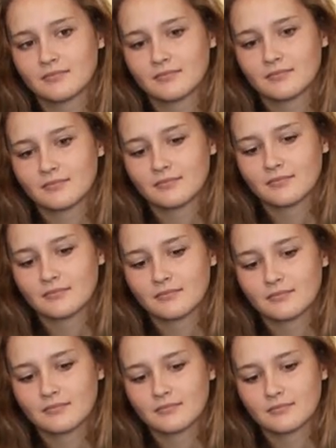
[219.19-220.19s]

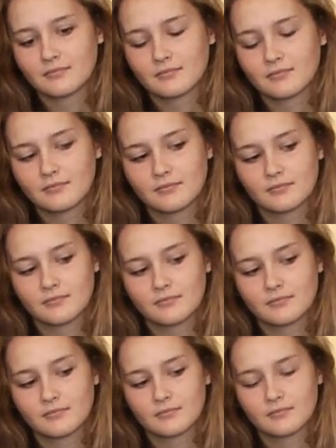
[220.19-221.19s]

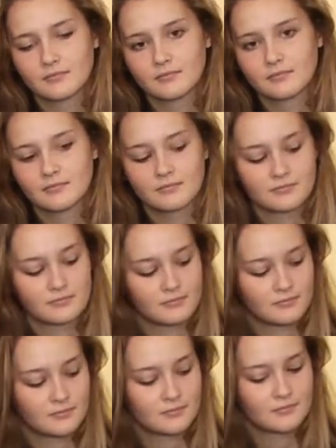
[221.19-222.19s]

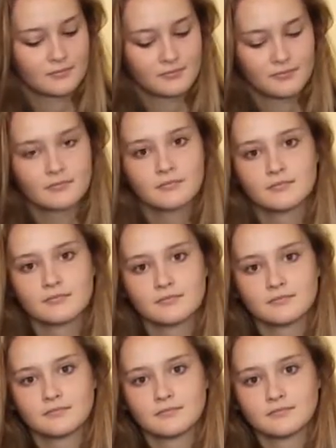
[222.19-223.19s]

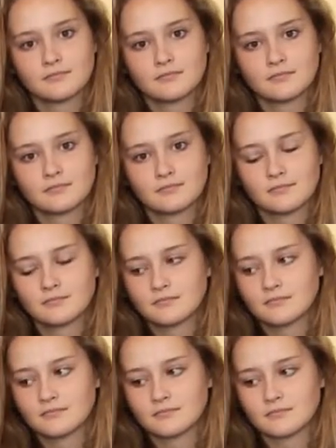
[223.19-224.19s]

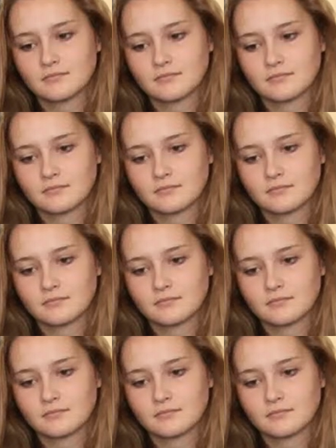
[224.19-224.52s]
The person shown says nothing.